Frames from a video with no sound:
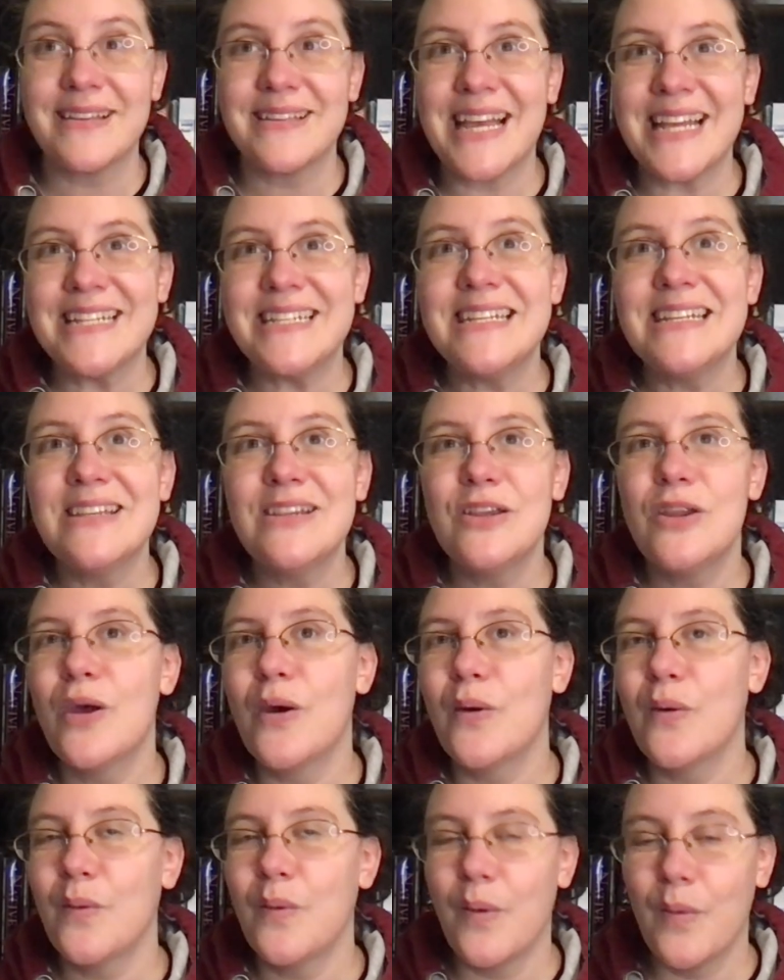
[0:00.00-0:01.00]
I didn't
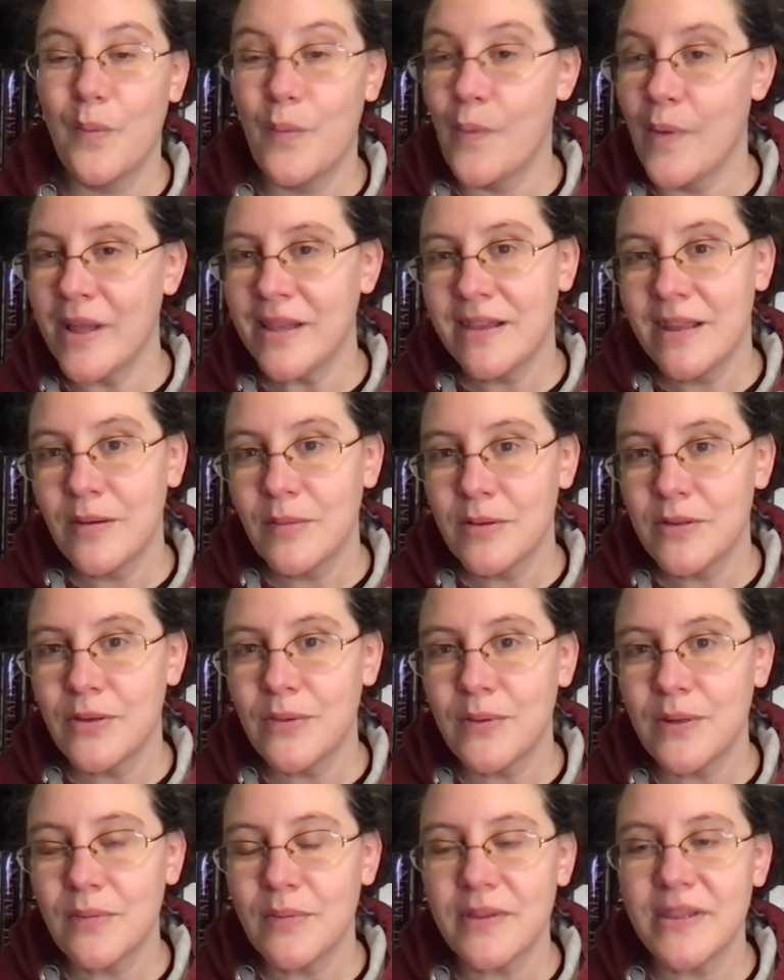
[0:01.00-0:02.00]
know what they were
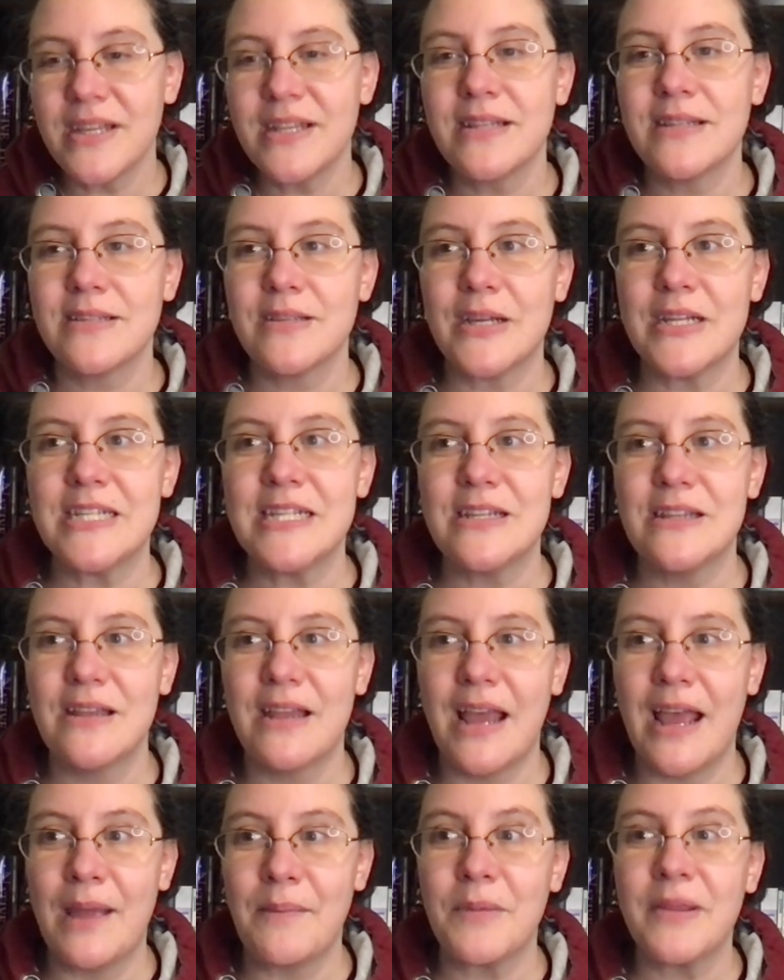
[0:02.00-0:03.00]
doing with it, so
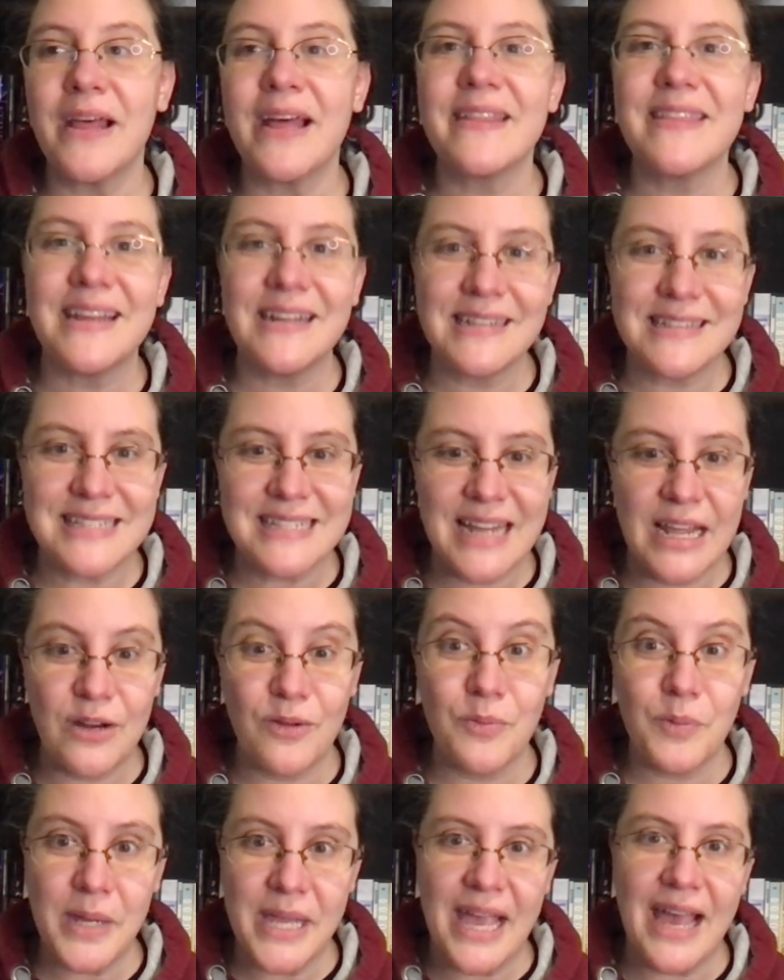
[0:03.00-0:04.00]
I'm glad that it's not a
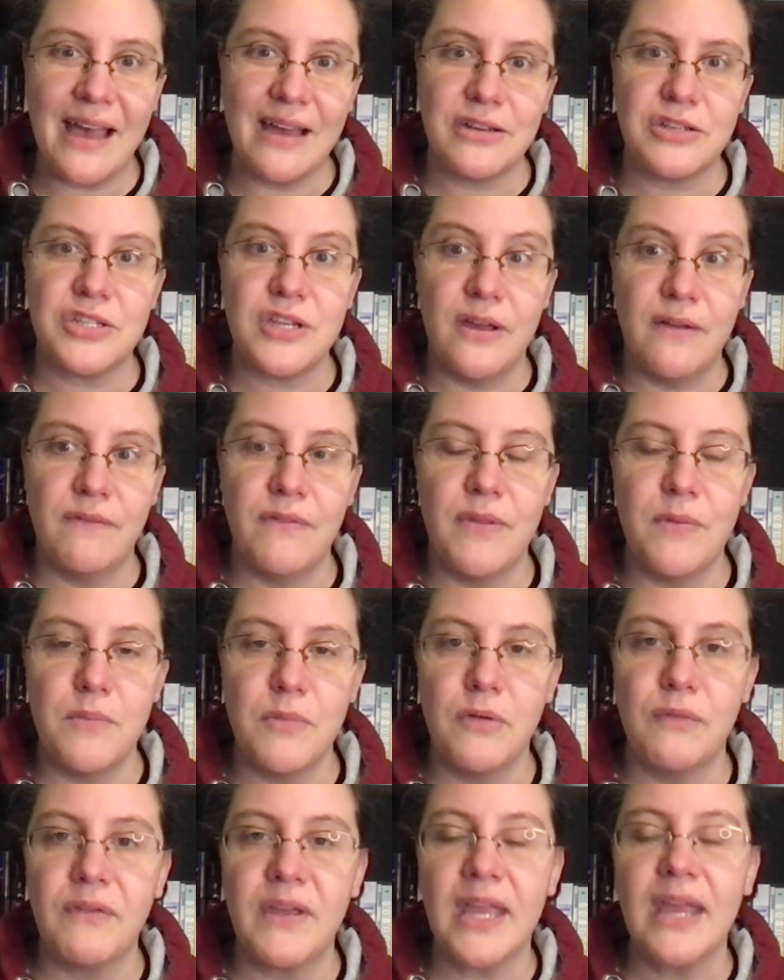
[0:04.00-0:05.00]
rehash of the
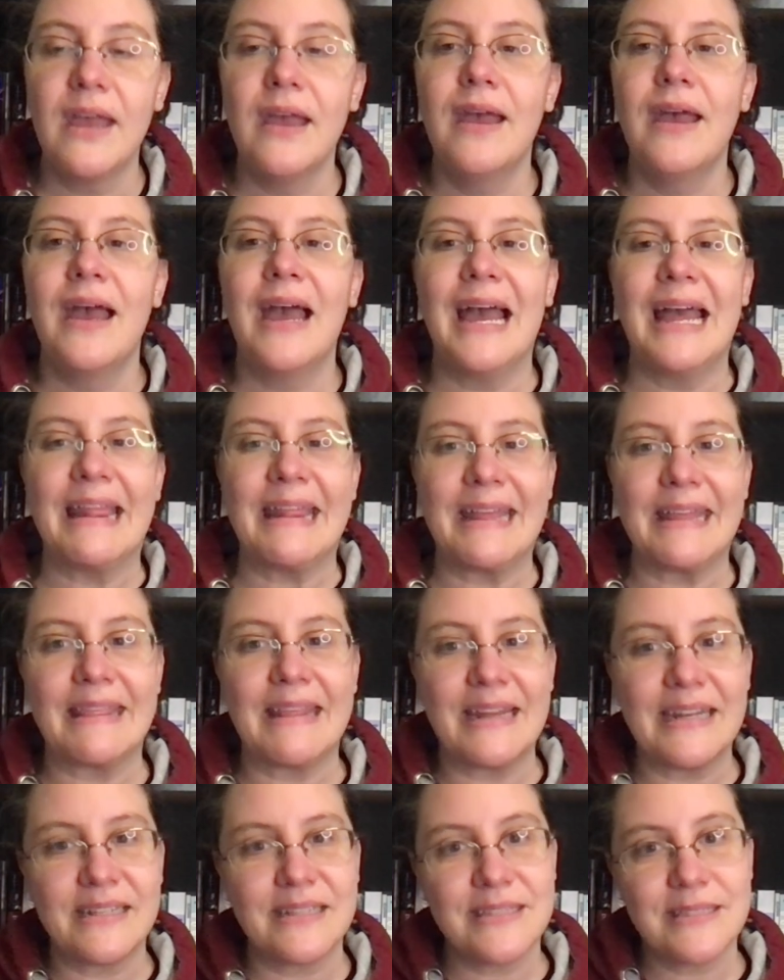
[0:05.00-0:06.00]
movie. I like
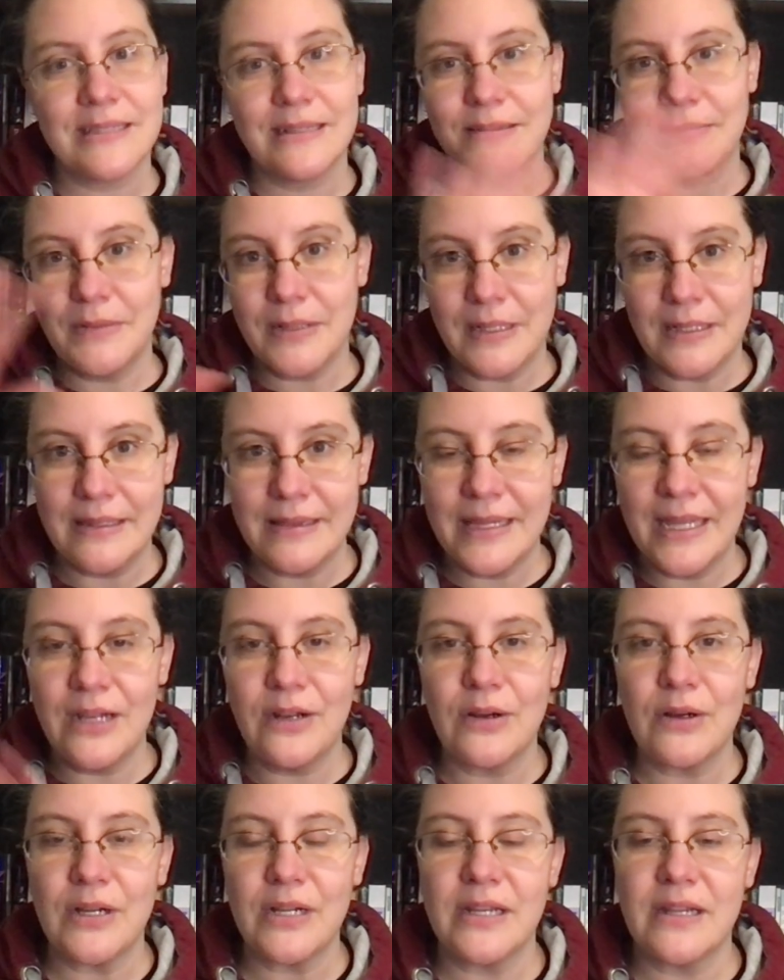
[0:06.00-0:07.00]
that it's
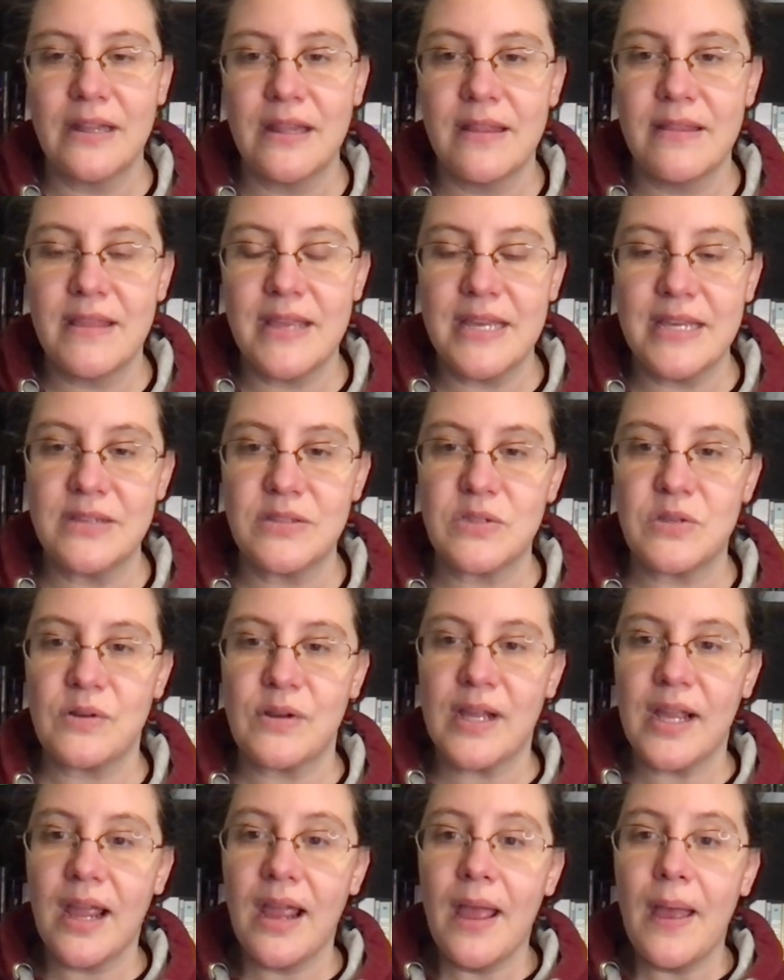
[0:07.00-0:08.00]
later in the
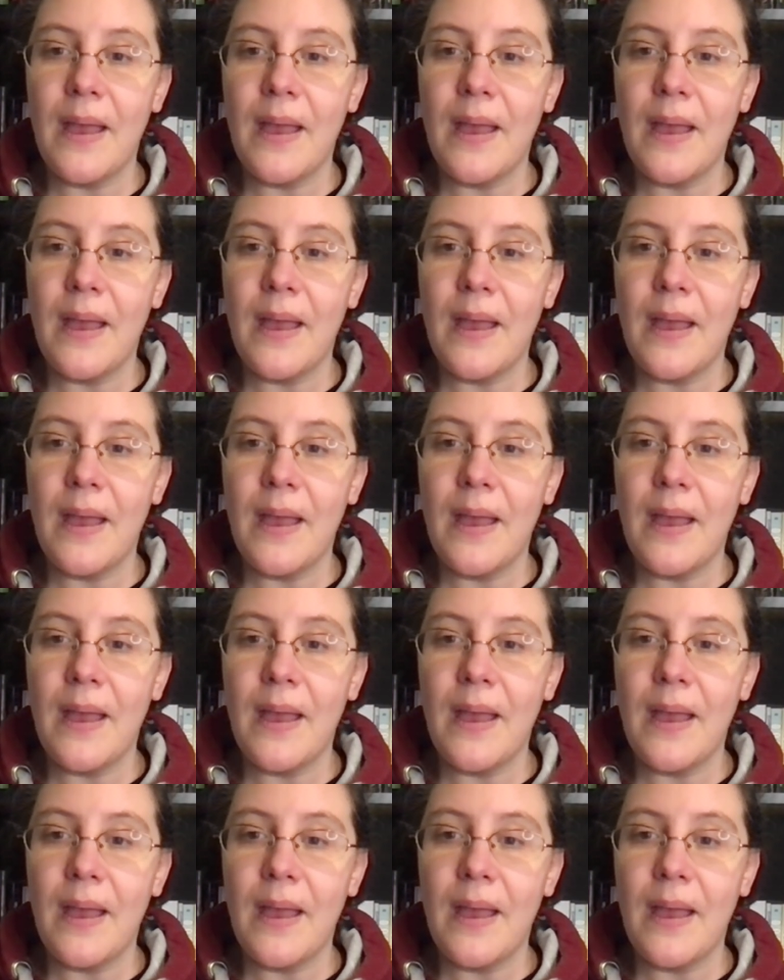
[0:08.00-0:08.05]
history.